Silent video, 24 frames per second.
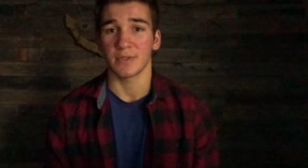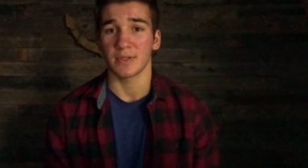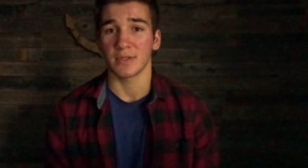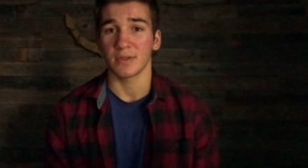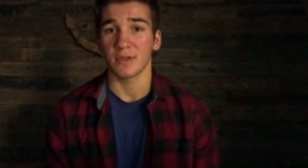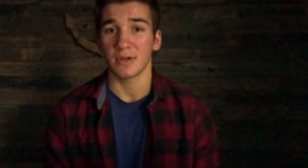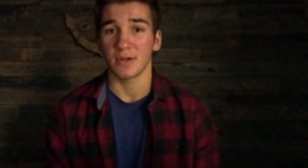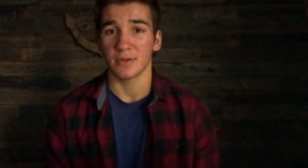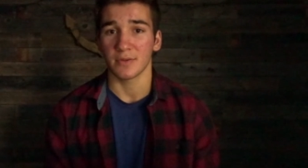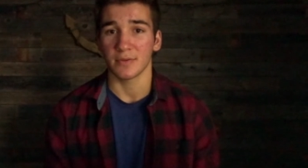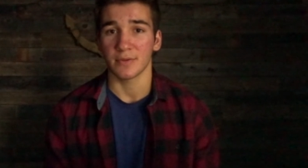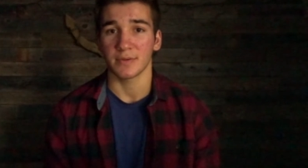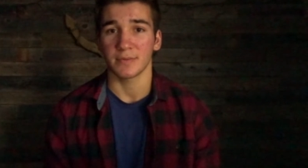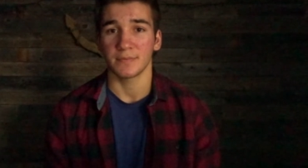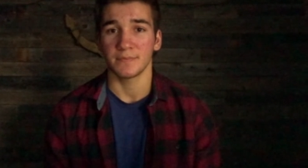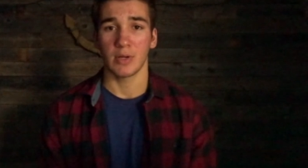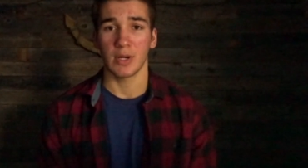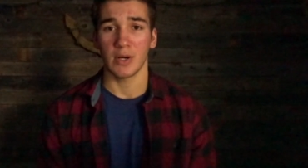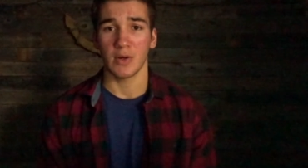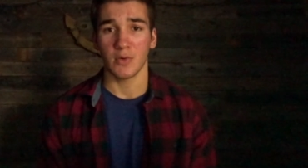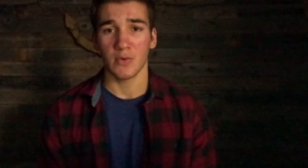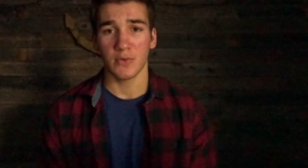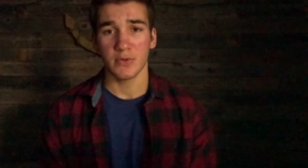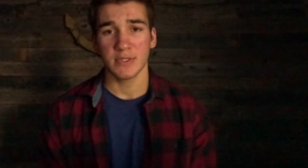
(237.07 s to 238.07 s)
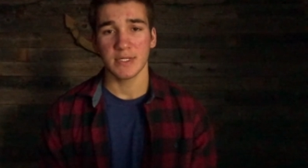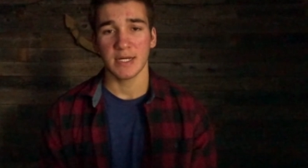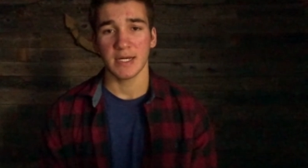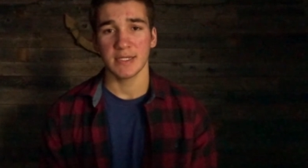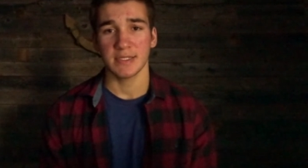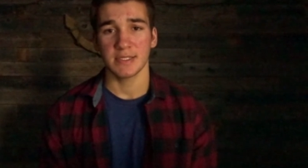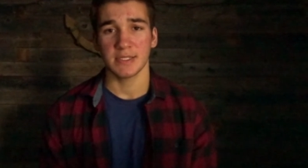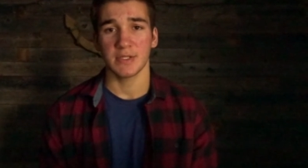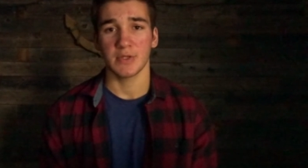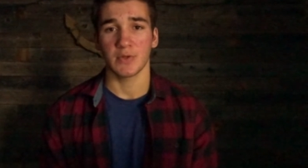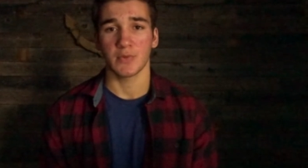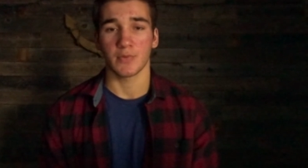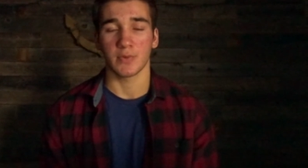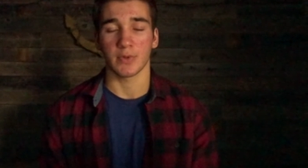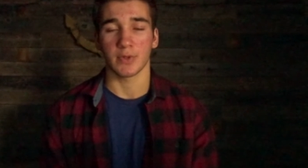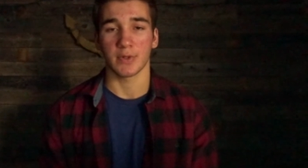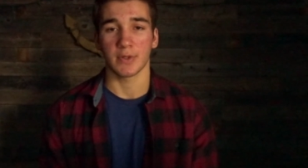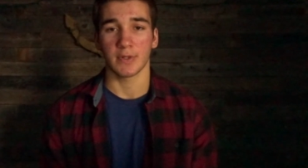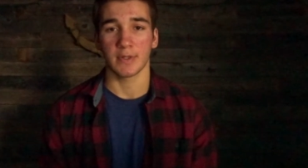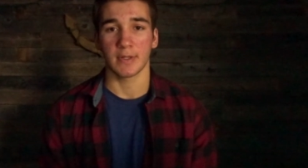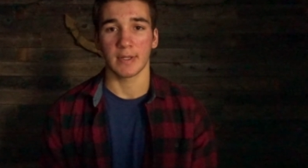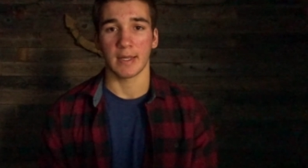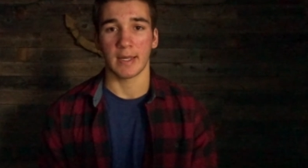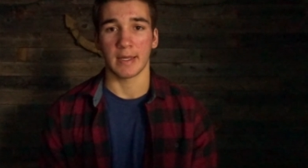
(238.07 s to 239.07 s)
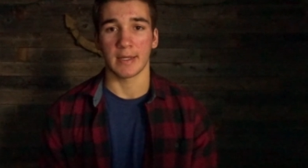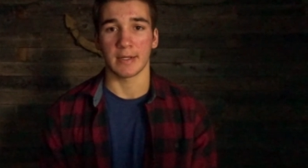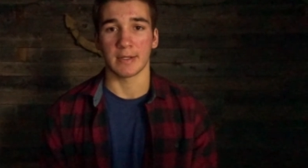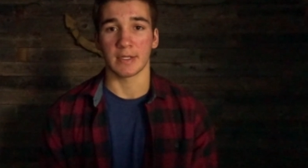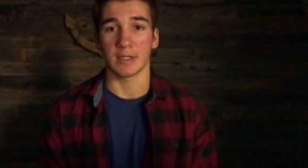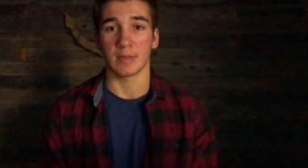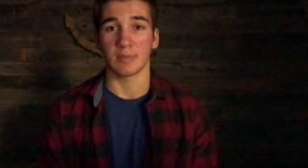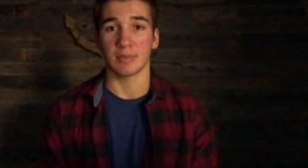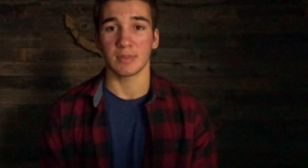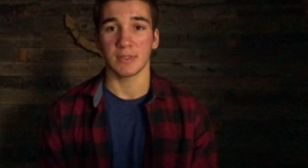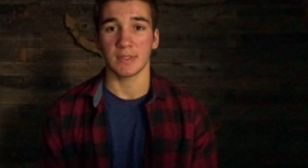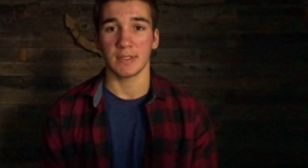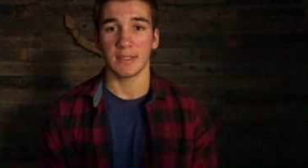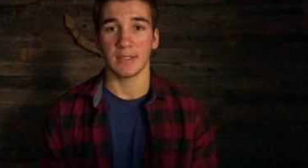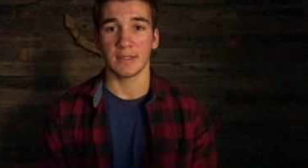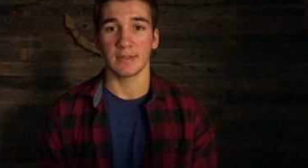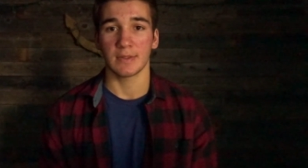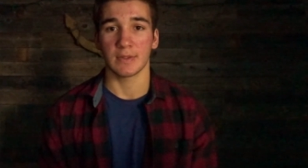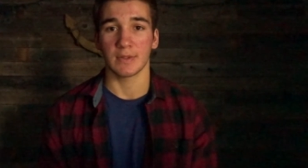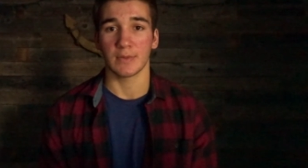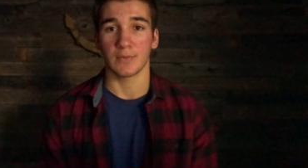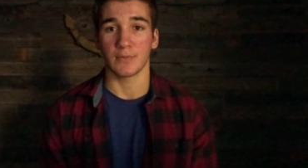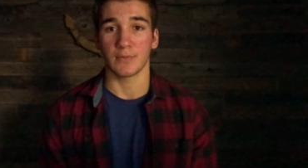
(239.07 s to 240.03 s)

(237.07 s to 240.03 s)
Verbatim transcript: the long run. Prioritizing your work and completing the